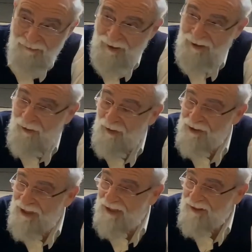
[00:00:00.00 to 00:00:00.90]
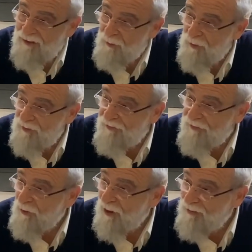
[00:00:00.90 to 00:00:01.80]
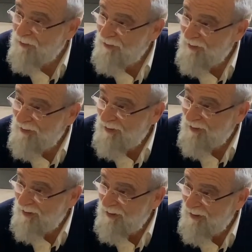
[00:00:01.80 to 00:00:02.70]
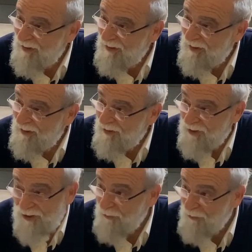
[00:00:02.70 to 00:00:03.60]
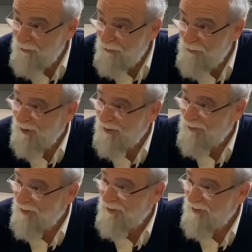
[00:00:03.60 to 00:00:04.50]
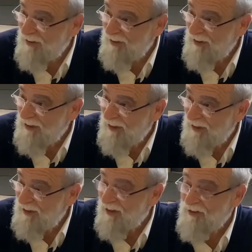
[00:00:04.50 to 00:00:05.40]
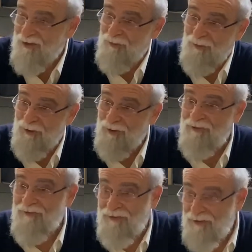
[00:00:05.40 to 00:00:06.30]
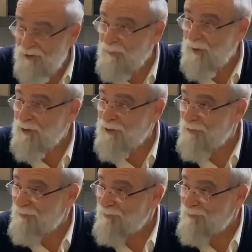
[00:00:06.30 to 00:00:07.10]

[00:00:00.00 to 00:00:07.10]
One calls that the world of thought. You can only think about it. And then there's the world of speech,